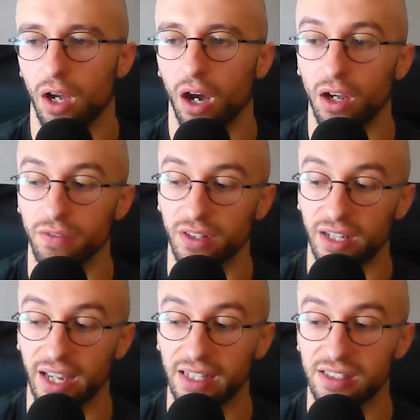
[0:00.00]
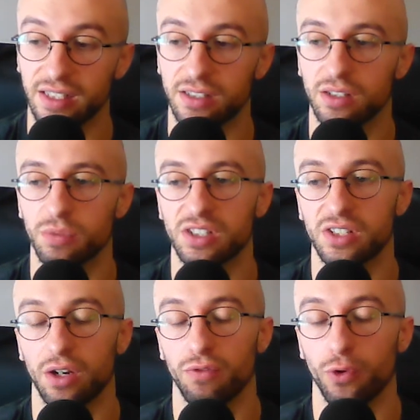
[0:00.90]
either the care system
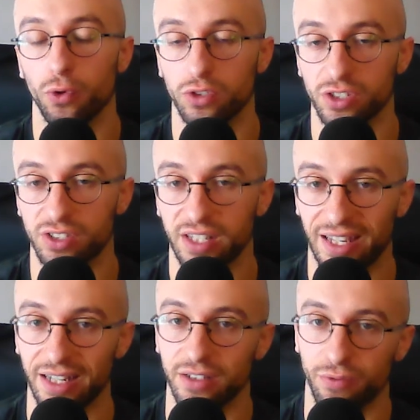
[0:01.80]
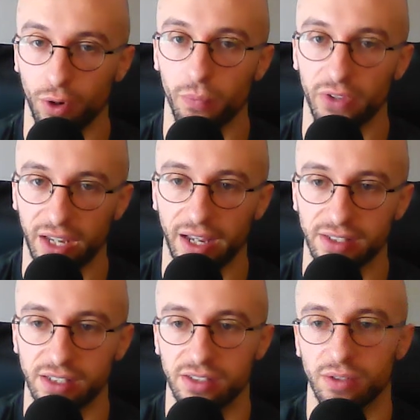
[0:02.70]
itself or just the kids from the care
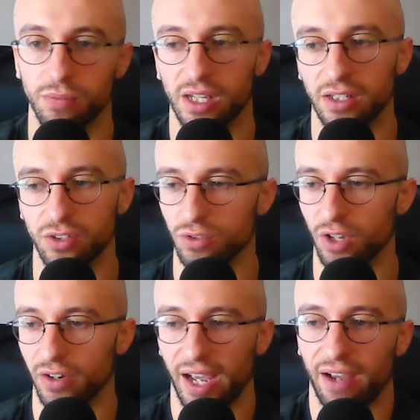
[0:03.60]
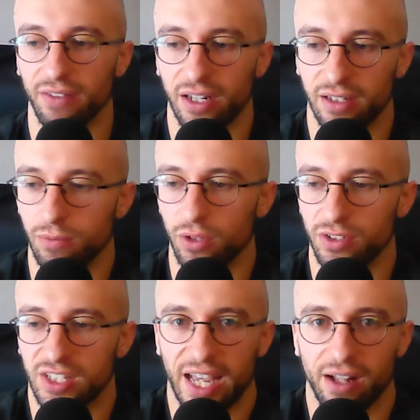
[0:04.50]
system kids who don't have anyone
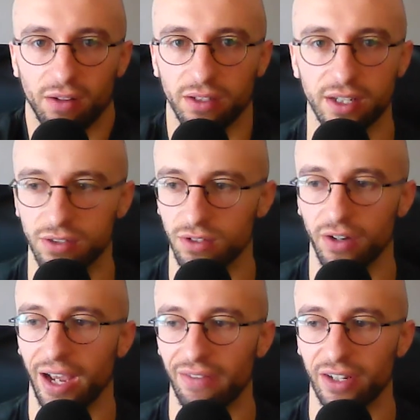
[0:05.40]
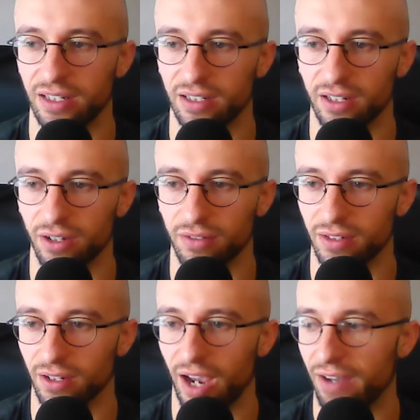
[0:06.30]
to tell kids who don't have any you know
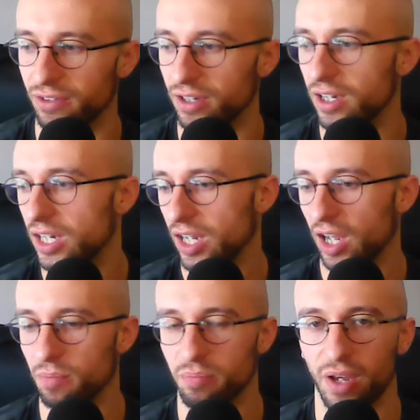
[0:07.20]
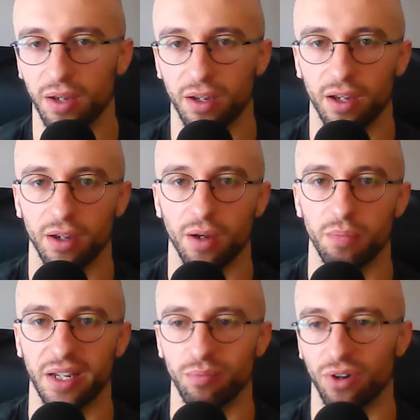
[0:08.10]
they don't have a a, a, a
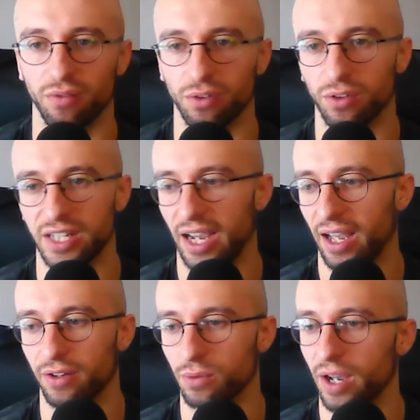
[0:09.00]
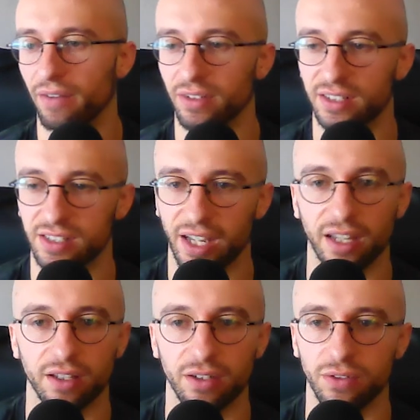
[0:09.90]
big brother or a dad or whatever to
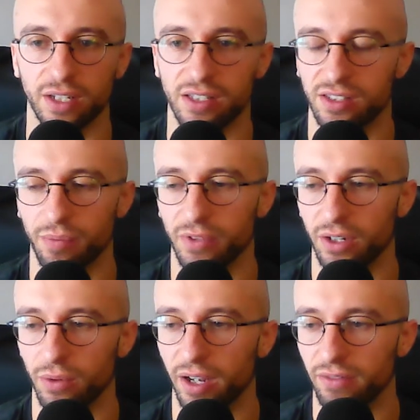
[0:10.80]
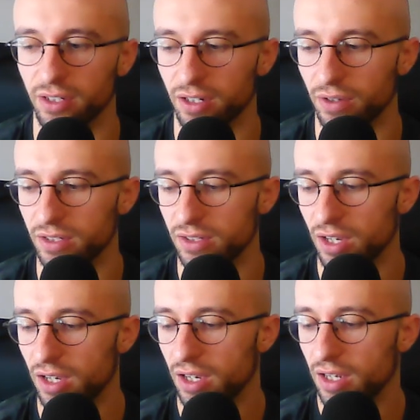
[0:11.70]
say that you did something or whatever you know it's
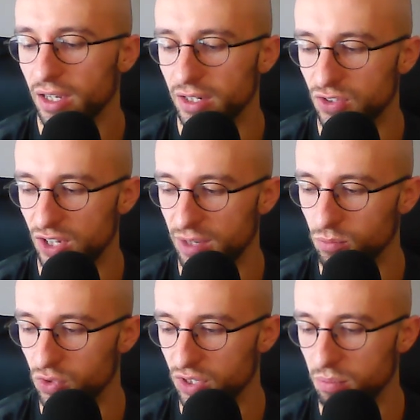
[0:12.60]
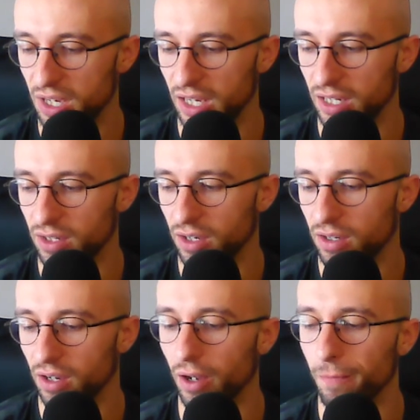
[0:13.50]
it seems to be that
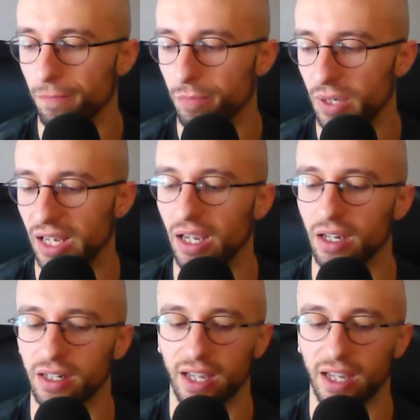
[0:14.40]
um, being in